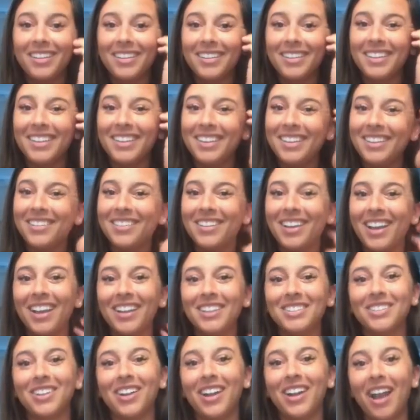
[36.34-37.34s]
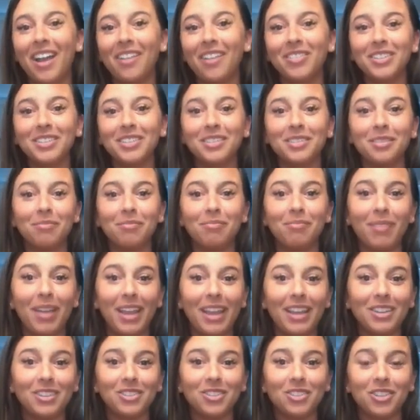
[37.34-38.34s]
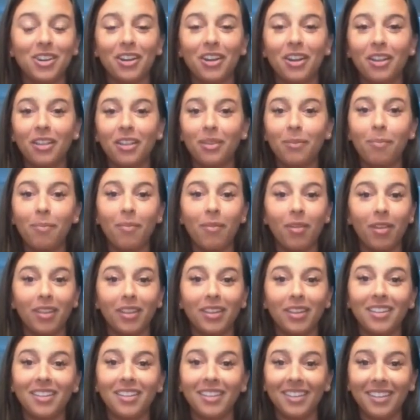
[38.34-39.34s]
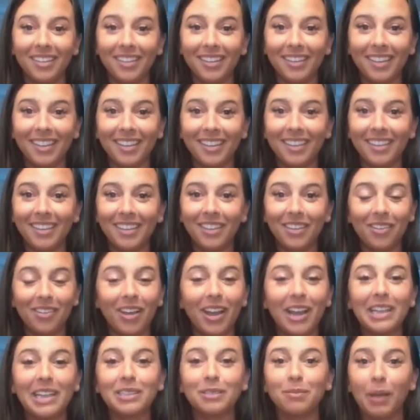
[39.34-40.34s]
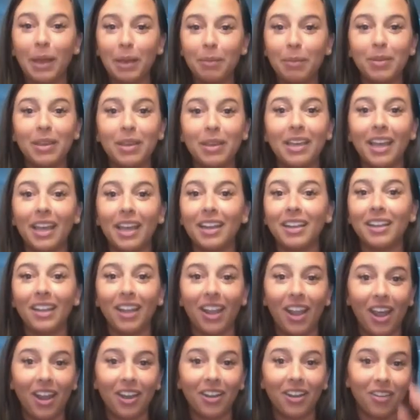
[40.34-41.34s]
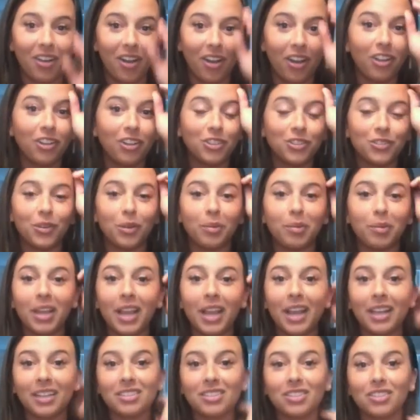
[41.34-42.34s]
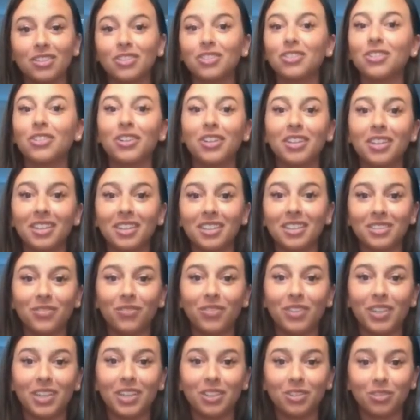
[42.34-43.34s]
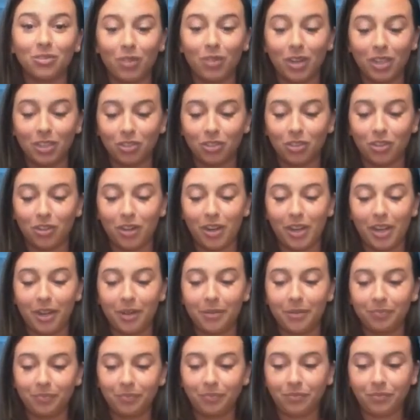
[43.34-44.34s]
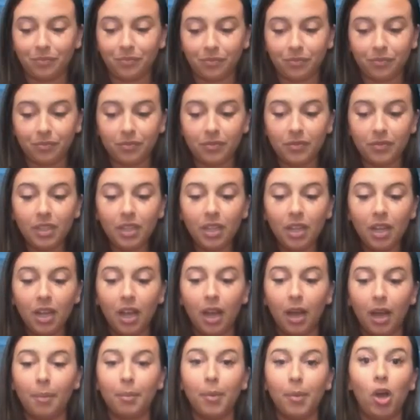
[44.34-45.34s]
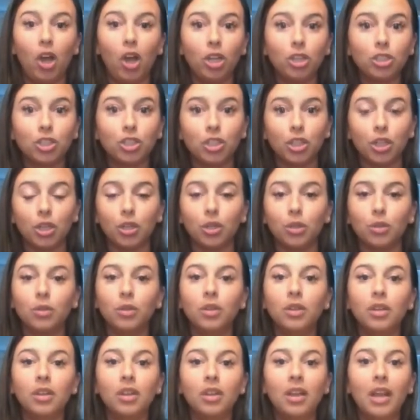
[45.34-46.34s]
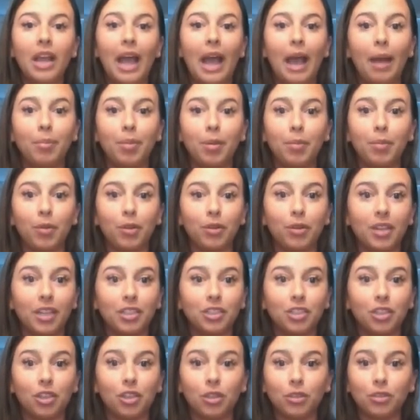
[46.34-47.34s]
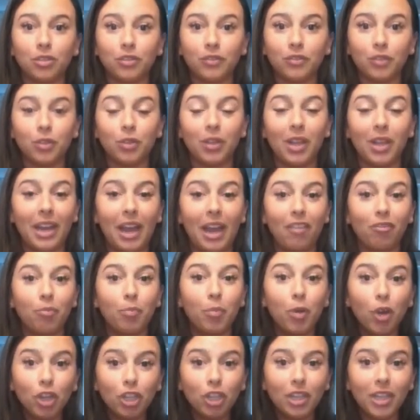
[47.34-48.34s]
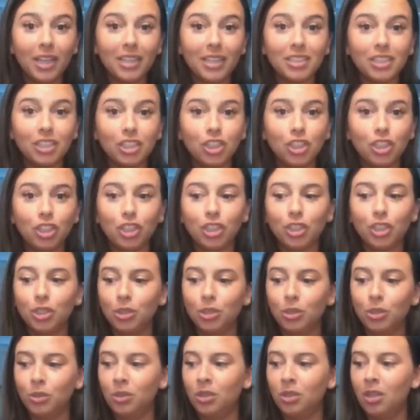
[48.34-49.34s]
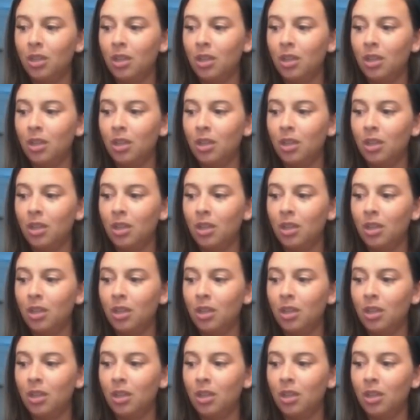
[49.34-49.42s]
you guys are having some major you guys might be getting a lot of calls from the exes during this Venus retrograde. Um, also, happy birthday to those of you that have birthdays in June.